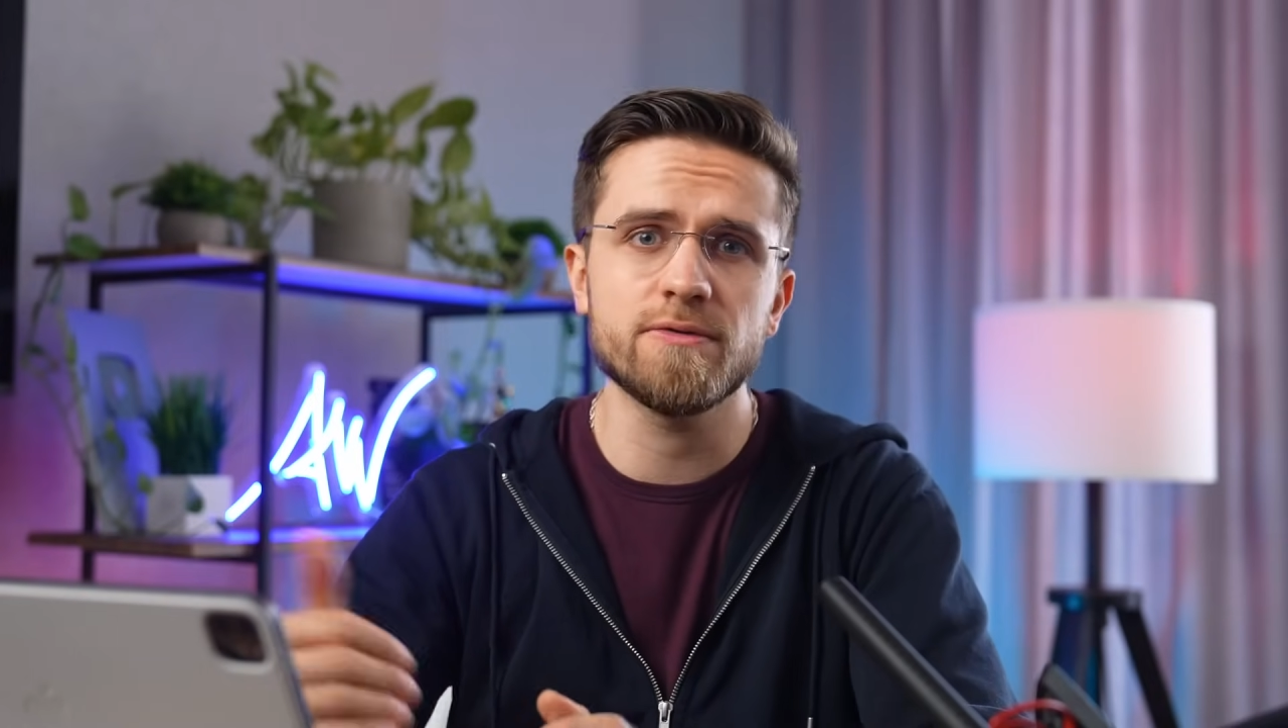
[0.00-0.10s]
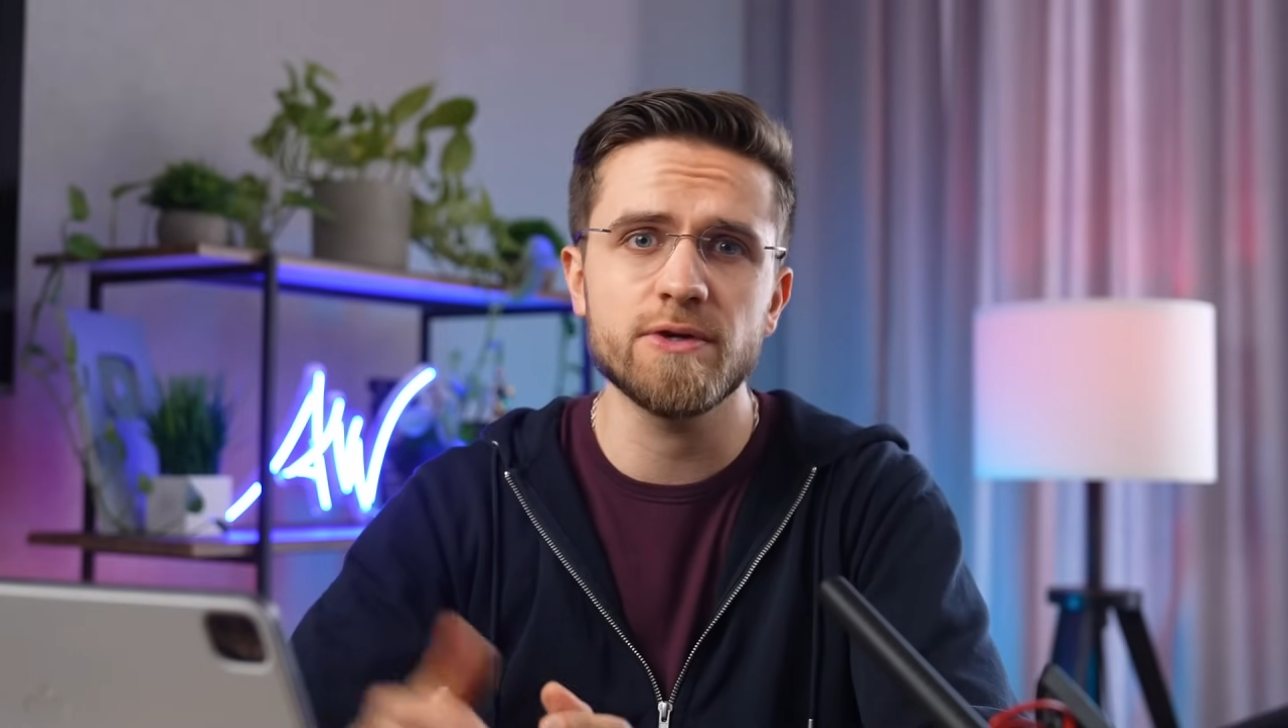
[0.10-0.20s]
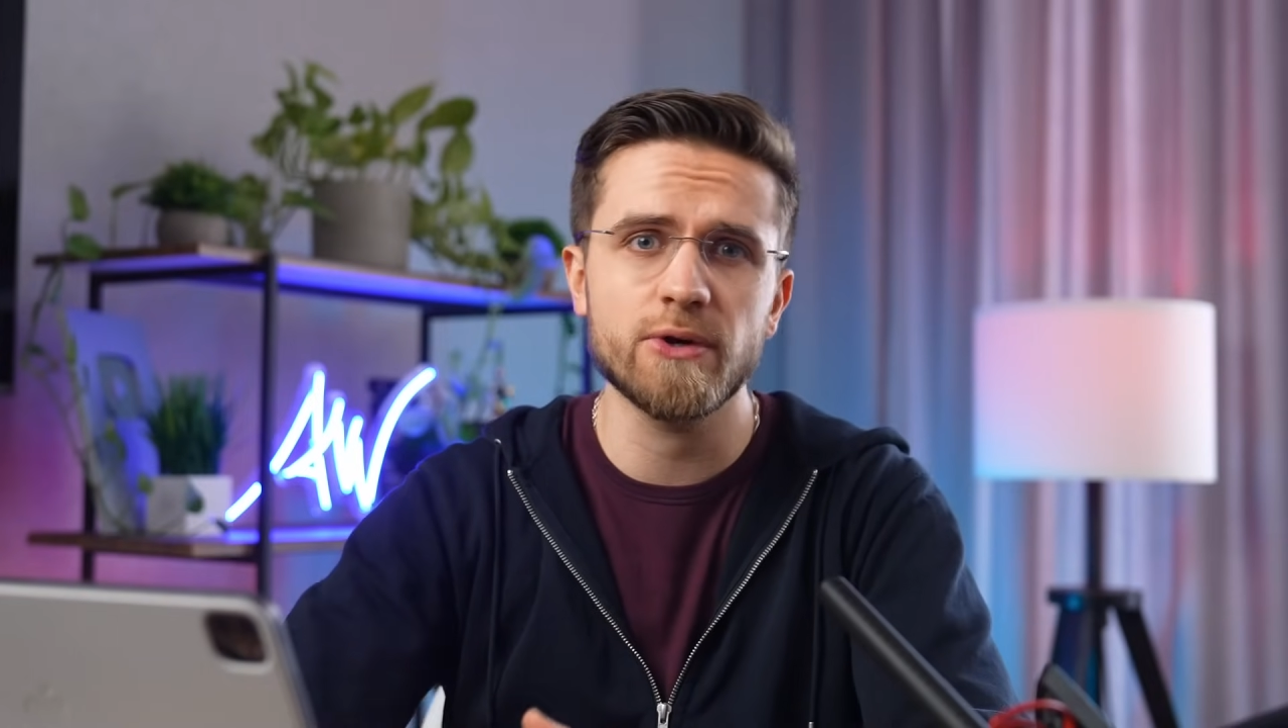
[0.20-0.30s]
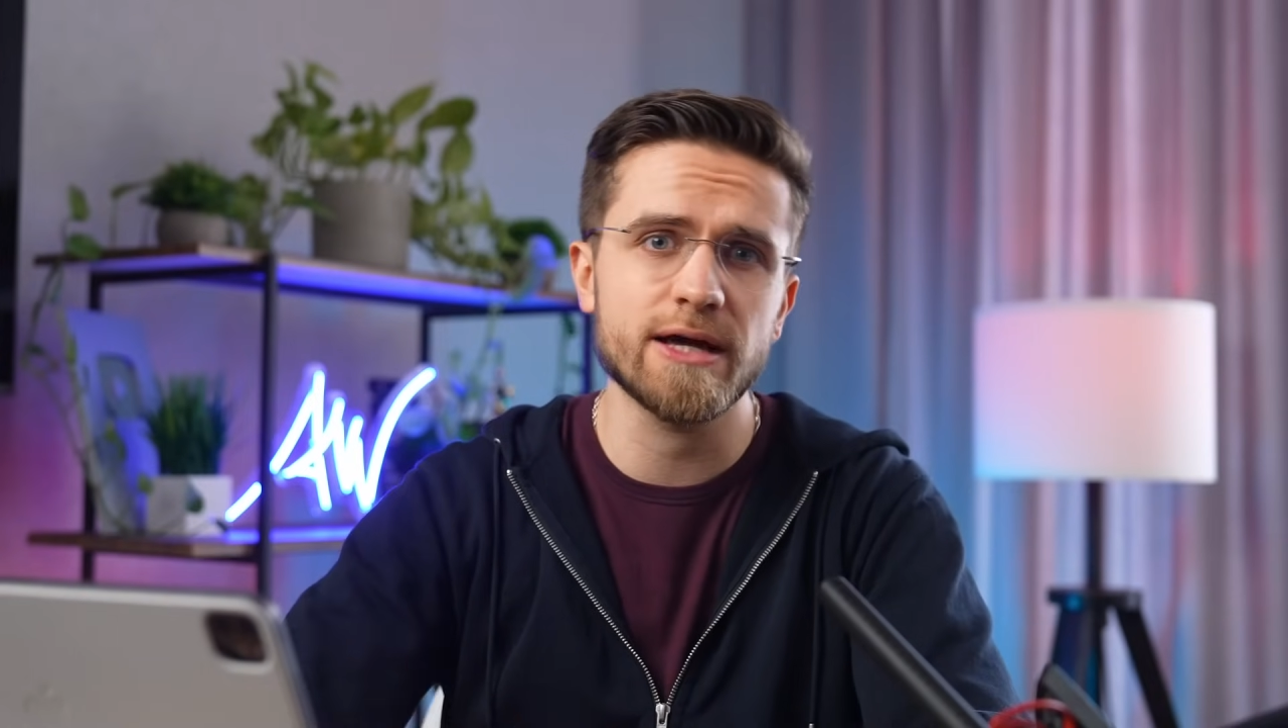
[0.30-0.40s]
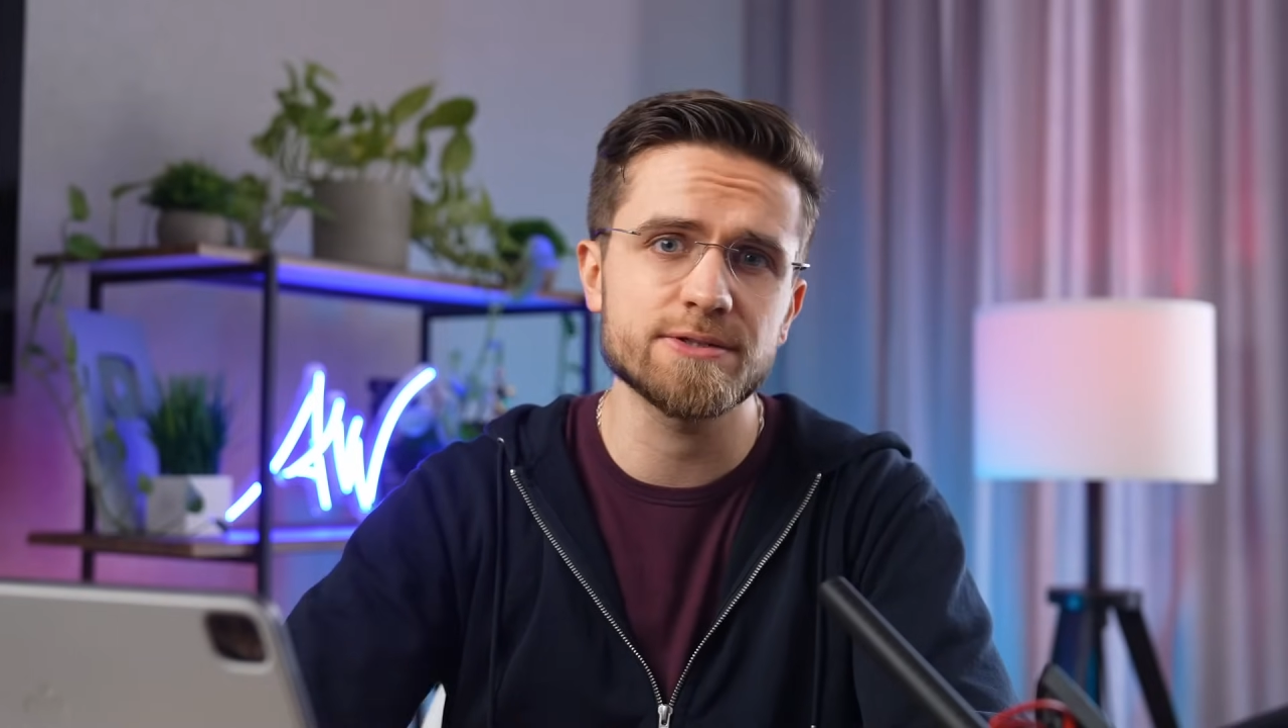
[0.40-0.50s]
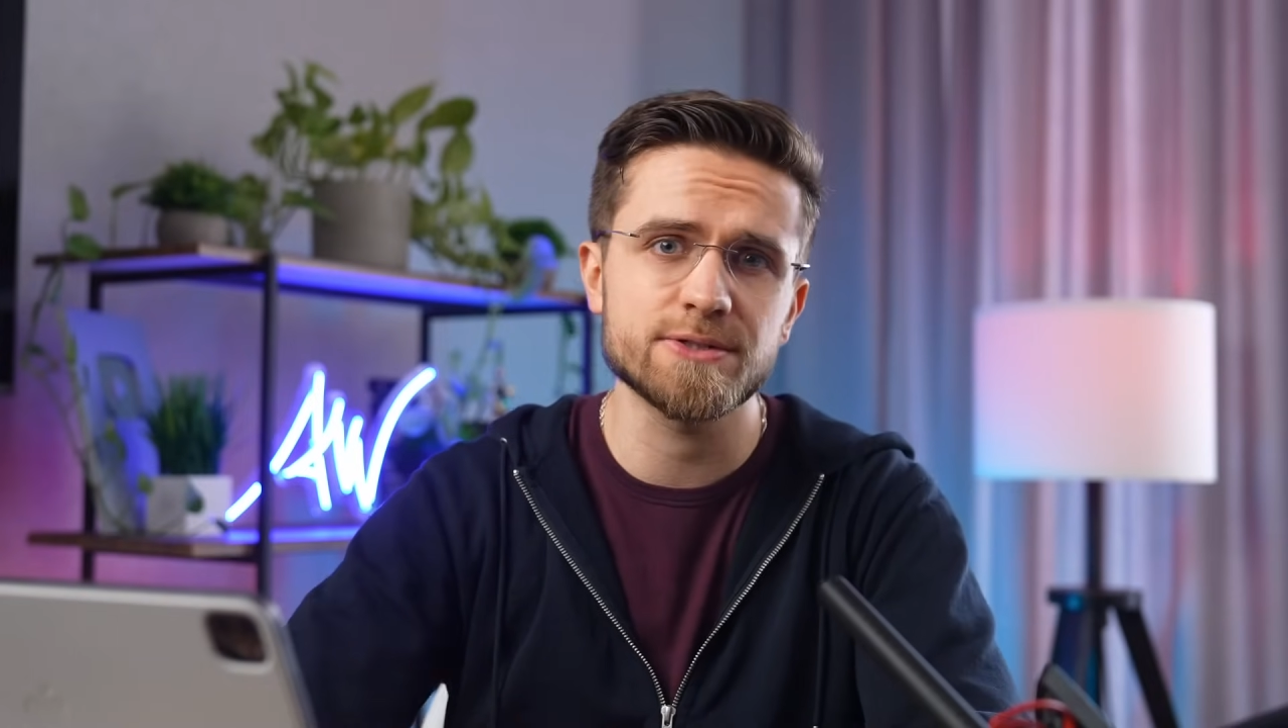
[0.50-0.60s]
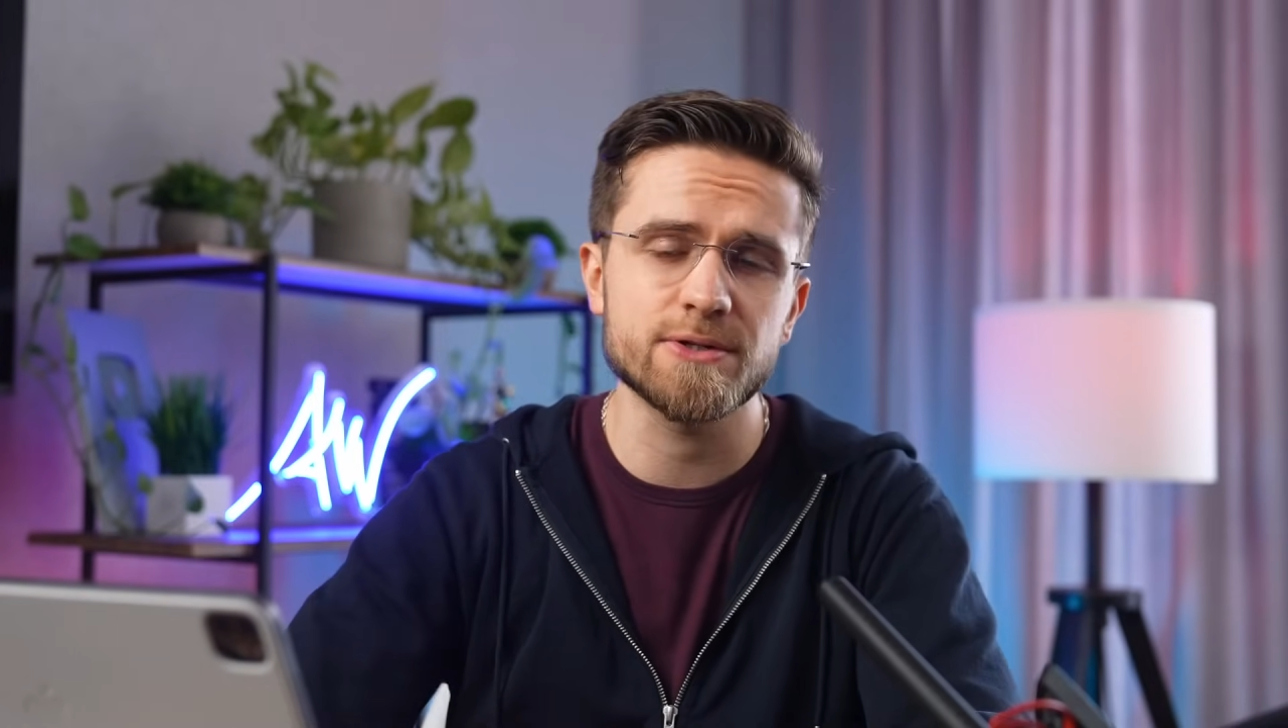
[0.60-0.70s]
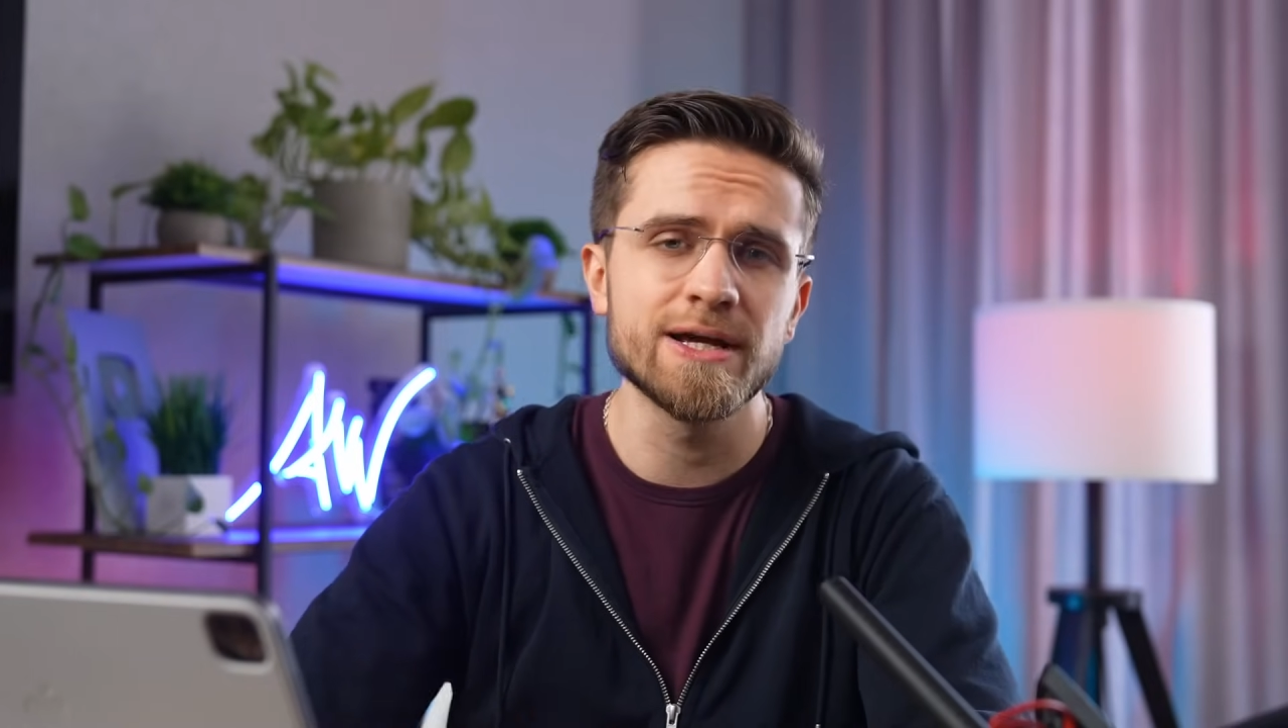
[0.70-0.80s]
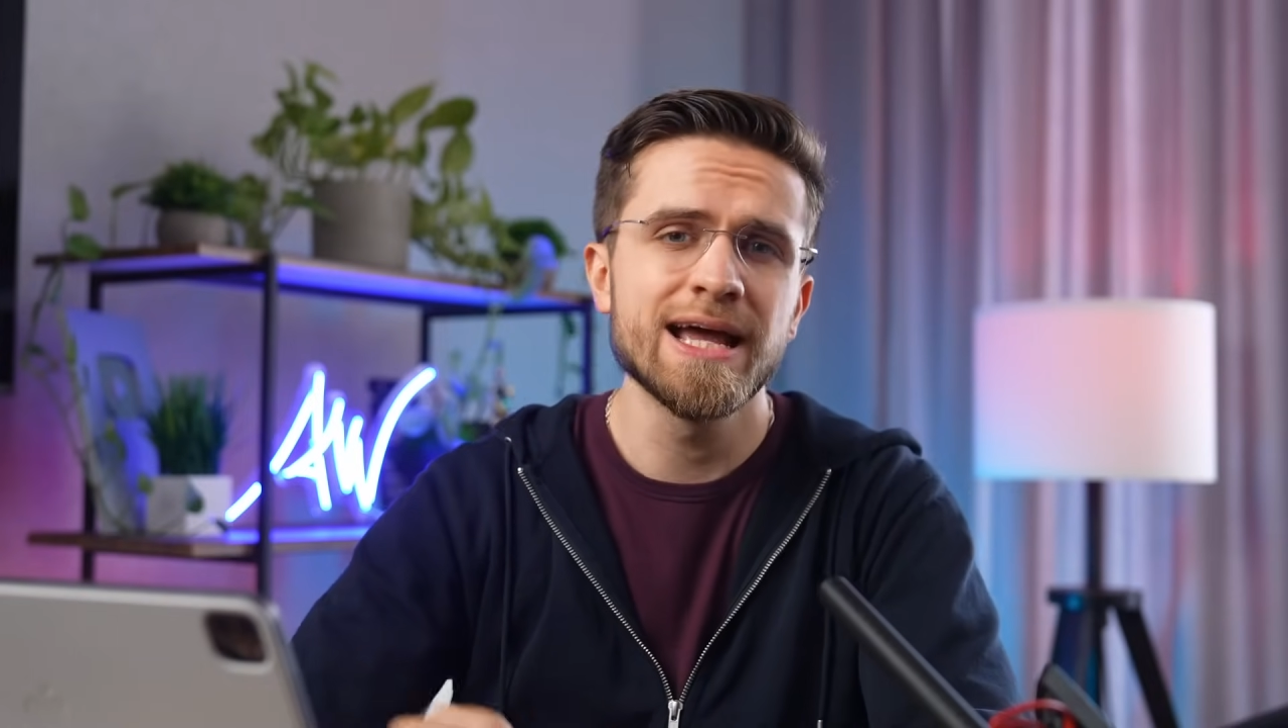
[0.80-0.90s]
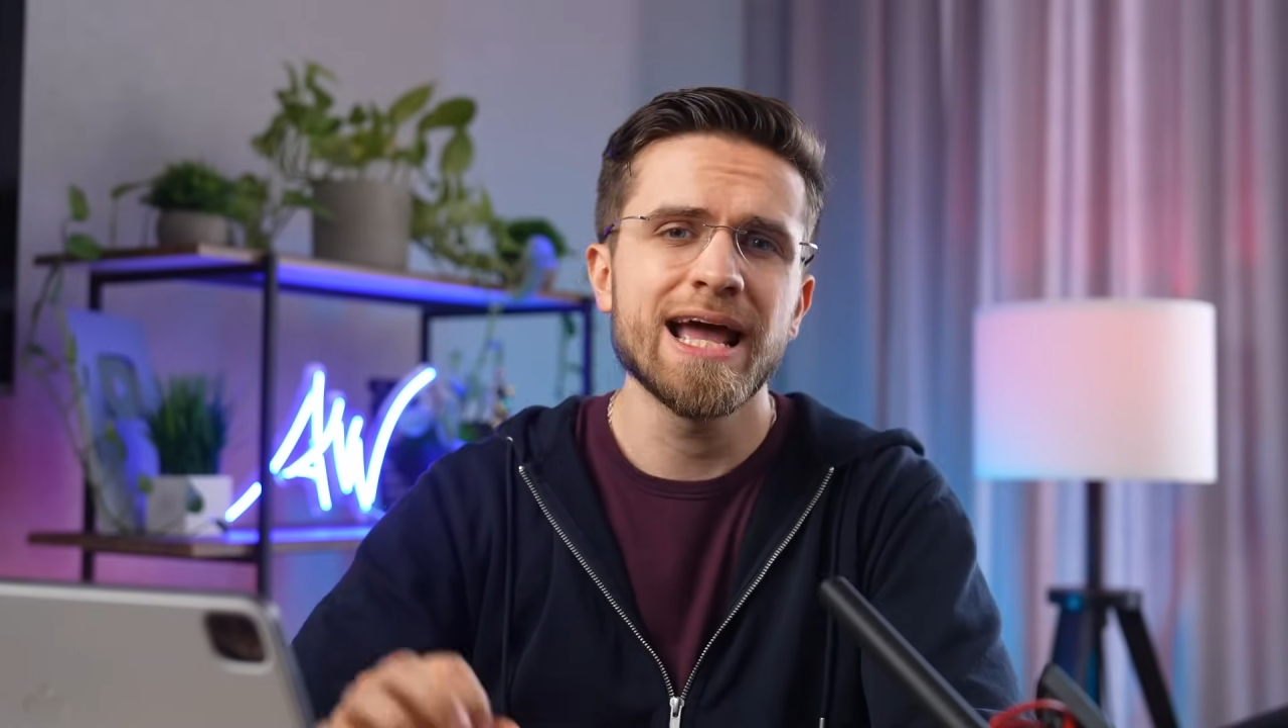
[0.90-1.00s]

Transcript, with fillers: Video Editor